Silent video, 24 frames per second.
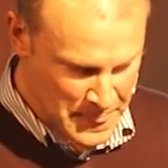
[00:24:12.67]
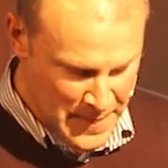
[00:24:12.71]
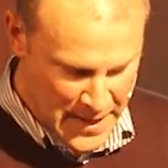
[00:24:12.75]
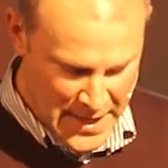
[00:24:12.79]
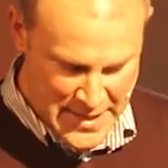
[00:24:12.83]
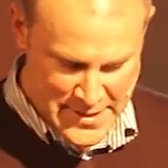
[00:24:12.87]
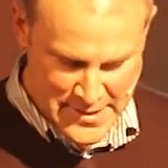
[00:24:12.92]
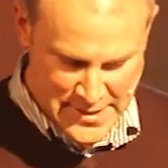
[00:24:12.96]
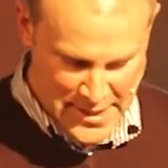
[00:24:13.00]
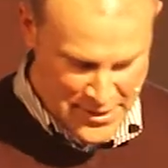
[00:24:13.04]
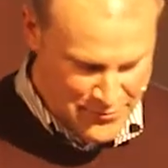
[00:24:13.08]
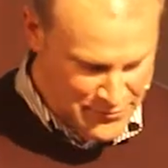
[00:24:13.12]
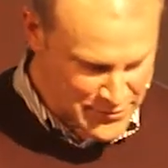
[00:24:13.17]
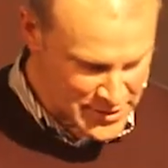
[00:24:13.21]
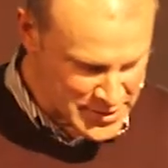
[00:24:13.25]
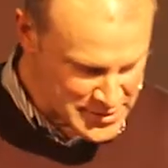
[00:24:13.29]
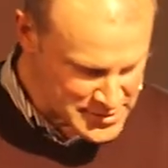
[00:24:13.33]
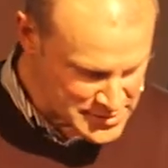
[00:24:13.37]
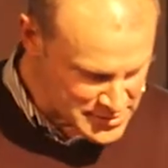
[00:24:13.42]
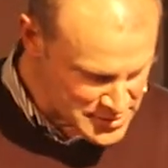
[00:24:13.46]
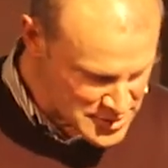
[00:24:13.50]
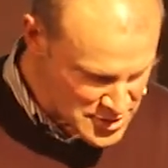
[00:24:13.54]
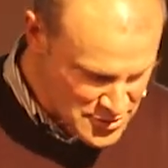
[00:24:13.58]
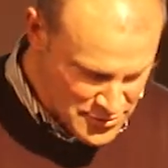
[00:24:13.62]
He's given
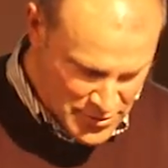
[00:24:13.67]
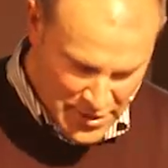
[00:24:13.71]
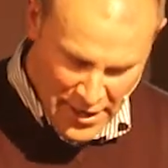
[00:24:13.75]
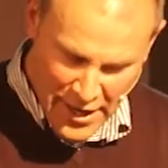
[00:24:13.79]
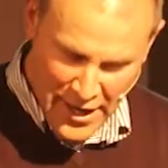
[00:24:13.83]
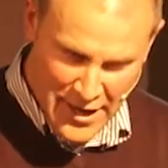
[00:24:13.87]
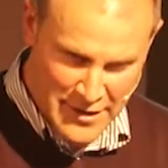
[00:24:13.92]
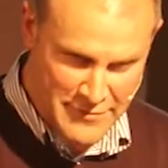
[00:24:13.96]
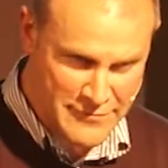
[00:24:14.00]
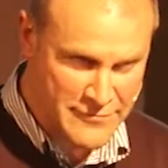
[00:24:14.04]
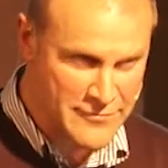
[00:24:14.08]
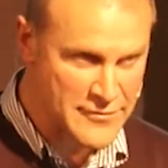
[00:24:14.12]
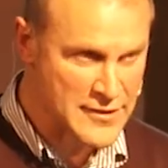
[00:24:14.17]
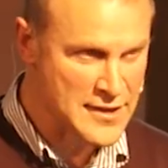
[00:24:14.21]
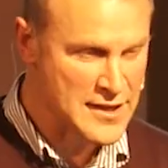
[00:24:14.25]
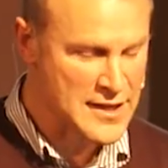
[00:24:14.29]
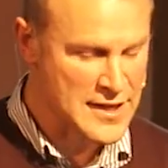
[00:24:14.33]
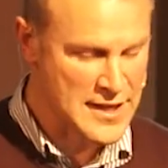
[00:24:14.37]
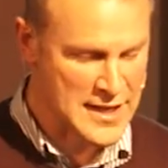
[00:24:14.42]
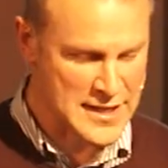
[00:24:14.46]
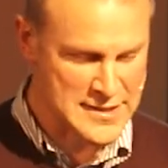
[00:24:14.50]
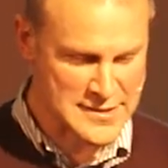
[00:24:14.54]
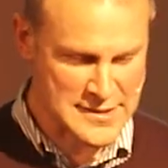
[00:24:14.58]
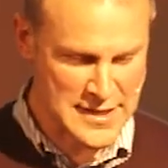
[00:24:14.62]
us new life.
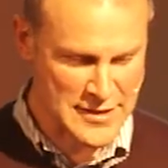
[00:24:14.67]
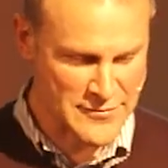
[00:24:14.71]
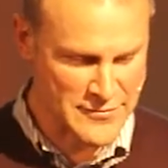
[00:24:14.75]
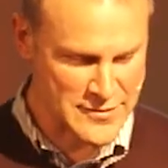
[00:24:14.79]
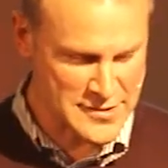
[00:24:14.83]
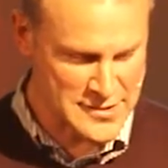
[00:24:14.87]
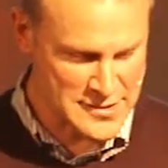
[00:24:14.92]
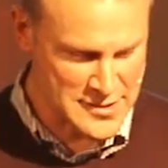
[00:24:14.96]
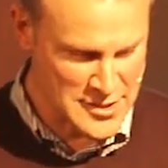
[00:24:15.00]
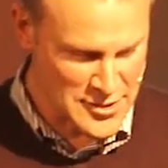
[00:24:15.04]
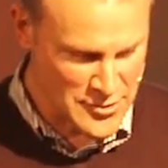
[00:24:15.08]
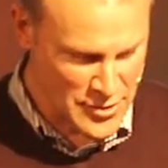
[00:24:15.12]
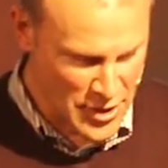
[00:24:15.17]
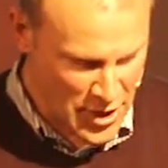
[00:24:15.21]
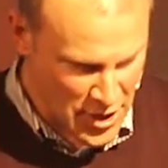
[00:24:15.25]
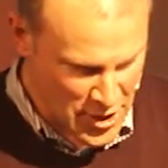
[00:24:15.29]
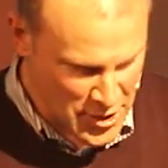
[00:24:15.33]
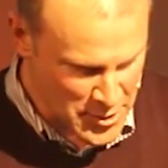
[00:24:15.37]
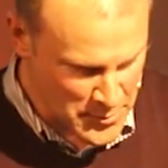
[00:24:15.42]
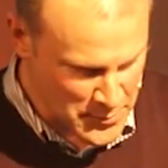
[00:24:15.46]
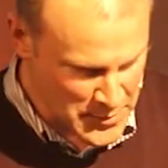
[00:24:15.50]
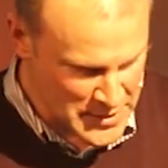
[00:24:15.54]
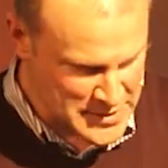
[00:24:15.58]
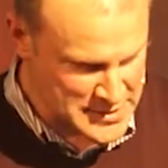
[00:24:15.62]
He's given us new
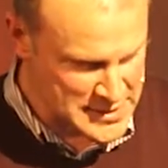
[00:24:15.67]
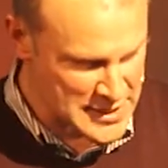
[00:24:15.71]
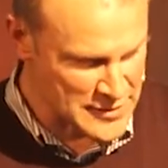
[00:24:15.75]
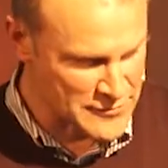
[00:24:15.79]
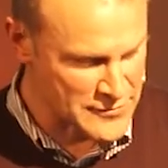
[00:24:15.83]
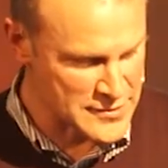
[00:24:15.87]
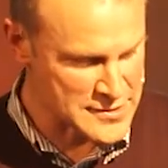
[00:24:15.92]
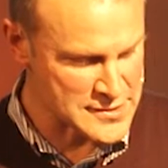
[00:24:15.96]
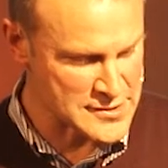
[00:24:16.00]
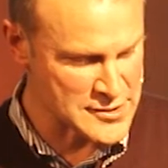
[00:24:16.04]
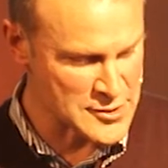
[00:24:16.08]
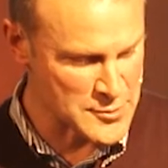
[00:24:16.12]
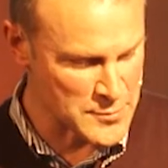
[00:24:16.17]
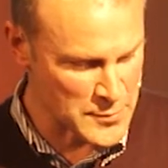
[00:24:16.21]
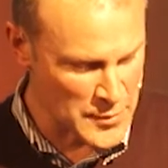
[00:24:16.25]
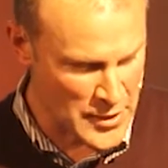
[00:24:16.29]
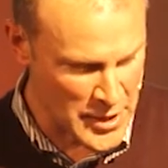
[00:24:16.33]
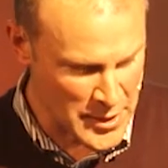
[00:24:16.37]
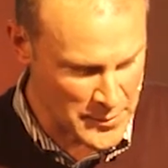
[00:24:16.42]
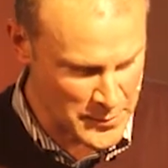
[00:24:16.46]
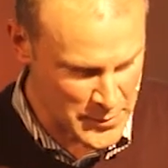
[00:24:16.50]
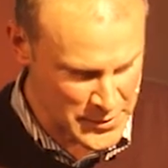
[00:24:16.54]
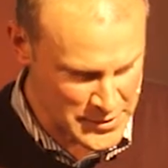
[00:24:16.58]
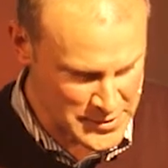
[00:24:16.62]
hope. He's given us new
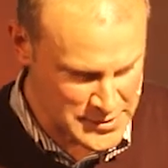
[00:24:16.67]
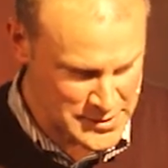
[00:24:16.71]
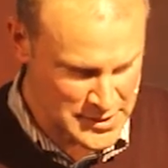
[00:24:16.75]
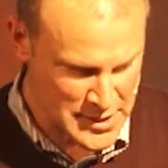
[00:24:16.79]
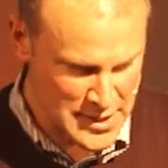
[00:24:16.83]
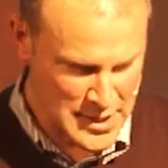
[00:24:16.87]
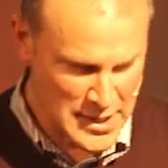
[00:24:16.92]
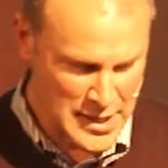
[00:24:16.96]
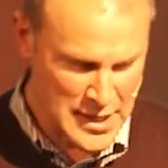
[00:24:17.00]
purpose.